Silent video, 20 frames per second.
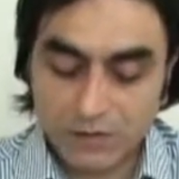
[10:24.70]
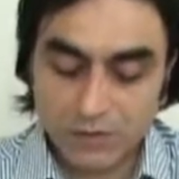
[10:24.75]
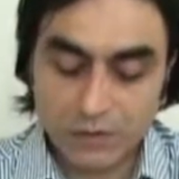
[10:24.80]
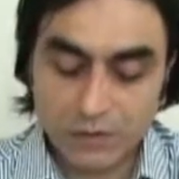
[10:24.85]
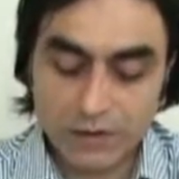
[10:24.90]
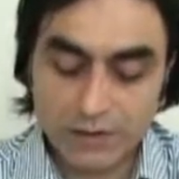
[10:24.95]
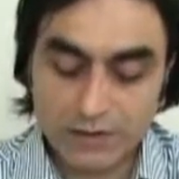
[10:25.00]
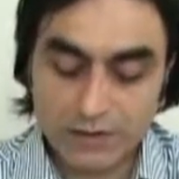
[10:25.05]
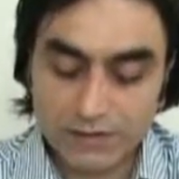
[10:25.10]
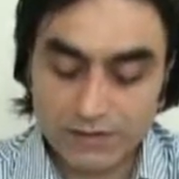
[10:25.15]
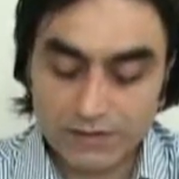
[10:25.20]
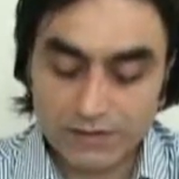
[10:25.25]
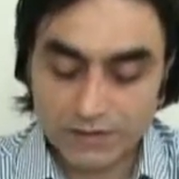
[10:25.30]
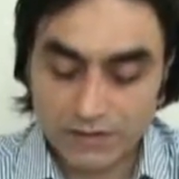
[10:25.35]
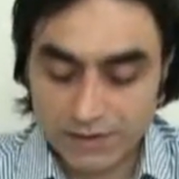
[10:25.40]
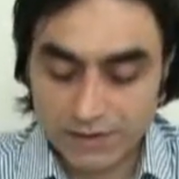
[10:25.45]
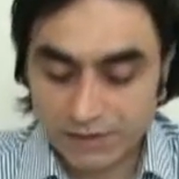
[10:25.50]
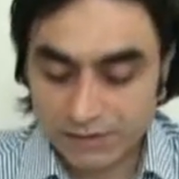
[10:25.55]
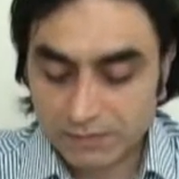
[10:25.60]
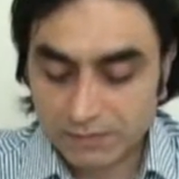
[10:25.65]
one,
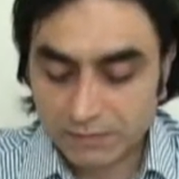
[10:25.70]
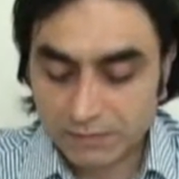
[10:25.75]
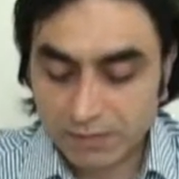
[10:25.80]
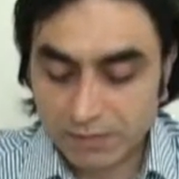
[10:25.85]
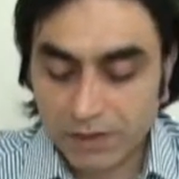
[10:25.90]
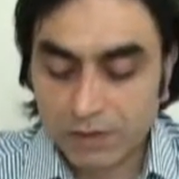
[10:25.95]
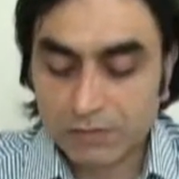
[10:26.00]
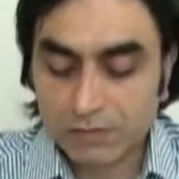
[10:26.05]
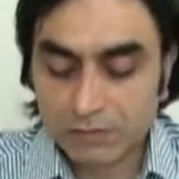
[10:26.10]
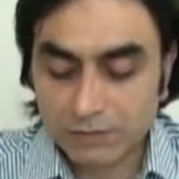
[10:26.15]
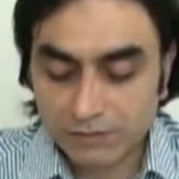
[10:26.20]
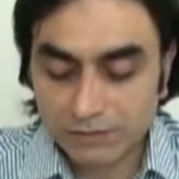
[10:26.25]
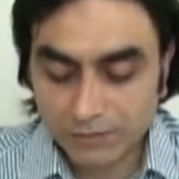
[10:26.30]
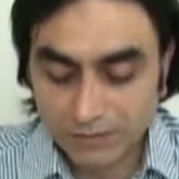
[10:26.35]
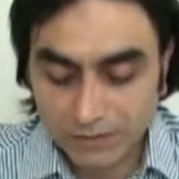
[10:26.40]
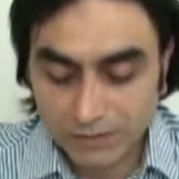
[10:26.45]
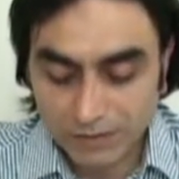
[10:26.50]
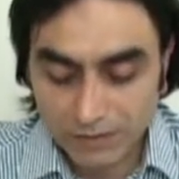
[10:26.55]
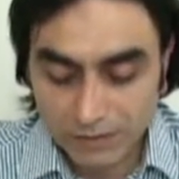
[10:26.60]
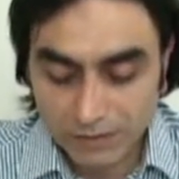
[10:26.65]
that
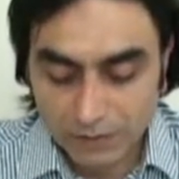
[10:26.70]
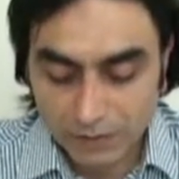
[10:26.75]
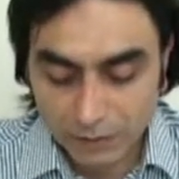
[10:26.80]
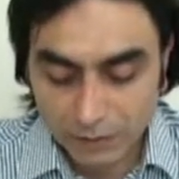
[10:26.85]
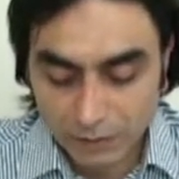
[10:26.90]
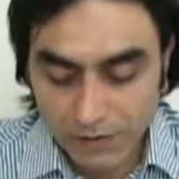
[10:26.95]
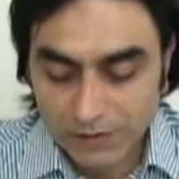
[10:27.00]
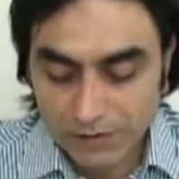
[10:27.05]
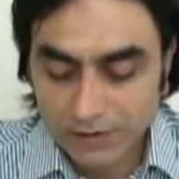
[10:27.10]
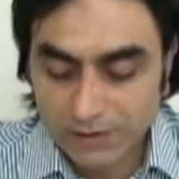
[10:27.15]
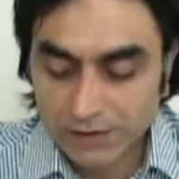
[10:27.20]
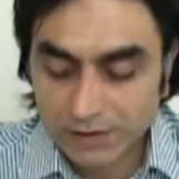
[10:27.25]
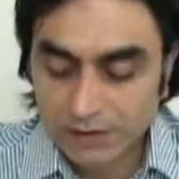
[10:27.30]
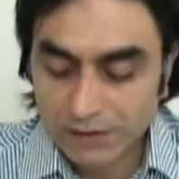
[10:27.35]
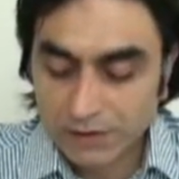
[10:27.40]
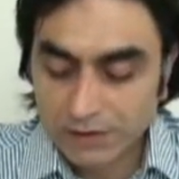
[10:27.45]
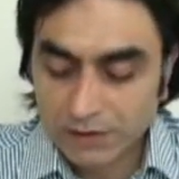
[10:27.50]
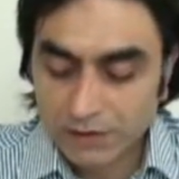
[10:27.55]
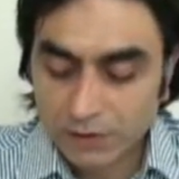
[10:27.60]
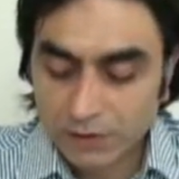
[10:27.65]
powerful one
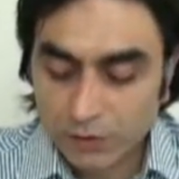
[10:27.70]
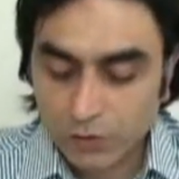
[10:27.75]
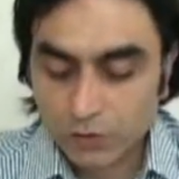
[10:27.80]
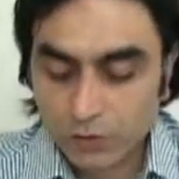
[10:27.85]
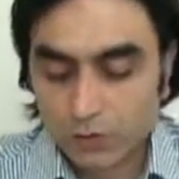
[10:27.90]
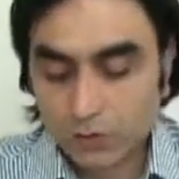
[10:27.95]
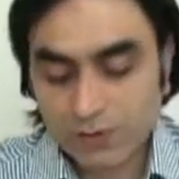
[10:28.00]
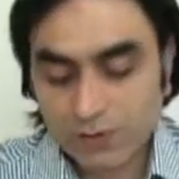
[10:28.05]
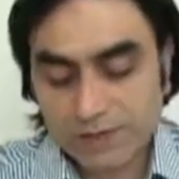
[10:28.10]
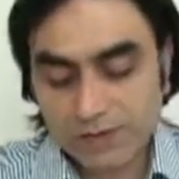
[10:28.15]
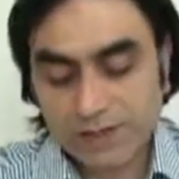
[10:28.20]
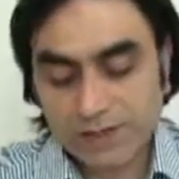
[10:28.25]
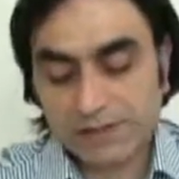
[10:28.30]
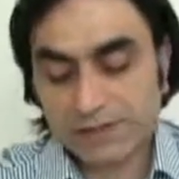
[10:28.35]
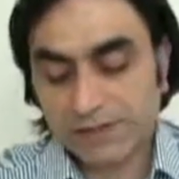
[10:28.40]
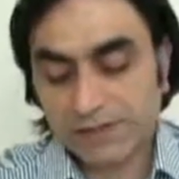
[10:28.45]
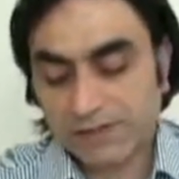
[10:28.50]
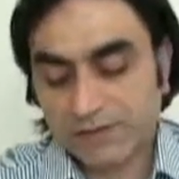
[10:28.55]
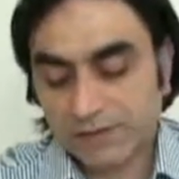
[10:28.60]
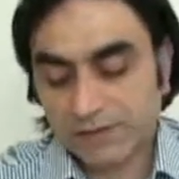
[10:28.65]
who
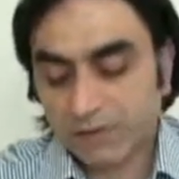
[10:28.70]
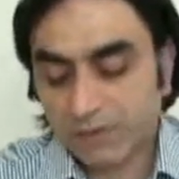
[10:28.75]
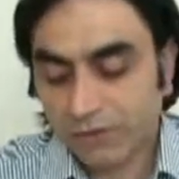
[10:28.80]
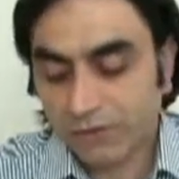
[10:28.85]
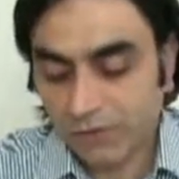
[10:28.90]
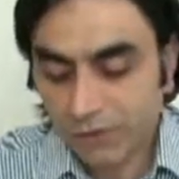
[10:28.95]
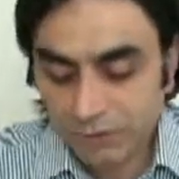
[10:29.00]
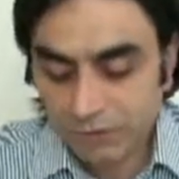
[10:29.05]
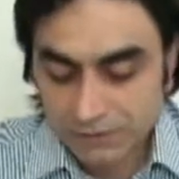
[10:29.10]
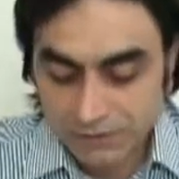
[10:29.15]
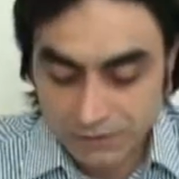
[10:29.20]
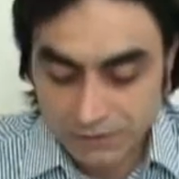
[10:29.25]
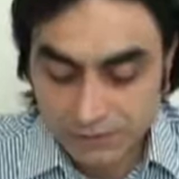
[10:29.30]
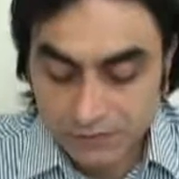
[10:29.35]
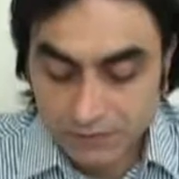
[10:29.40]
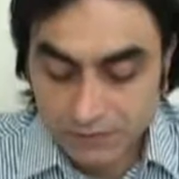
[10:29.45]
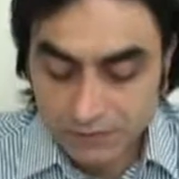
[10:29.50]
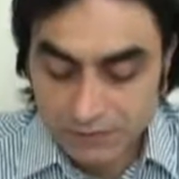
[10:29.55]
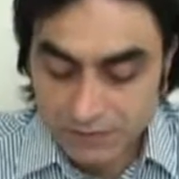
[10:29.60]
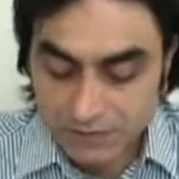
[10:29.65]
sends the water
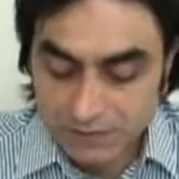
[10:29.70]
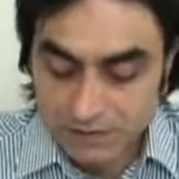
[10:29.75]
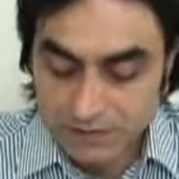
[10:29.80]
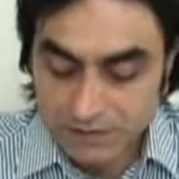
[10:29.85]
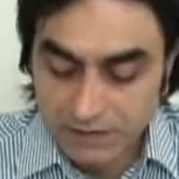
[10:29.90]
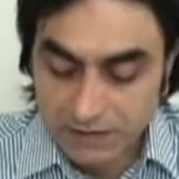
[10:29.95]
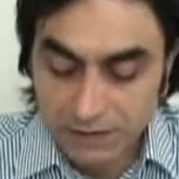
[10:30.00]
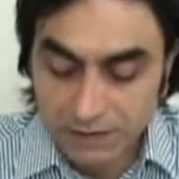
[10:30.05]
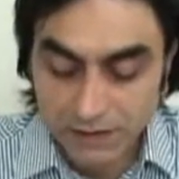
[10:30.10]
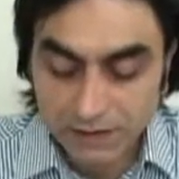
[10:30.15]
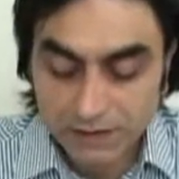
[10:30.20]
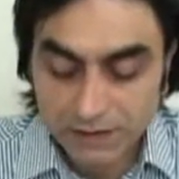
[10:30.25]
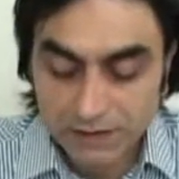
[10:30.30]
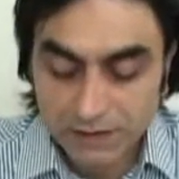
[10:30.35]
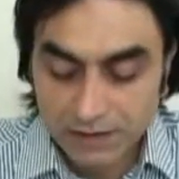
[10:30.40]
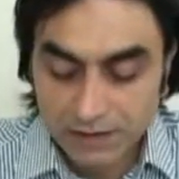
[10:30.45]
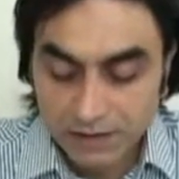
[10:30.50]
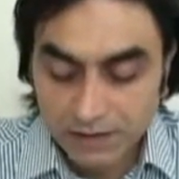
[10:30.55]
from the sky.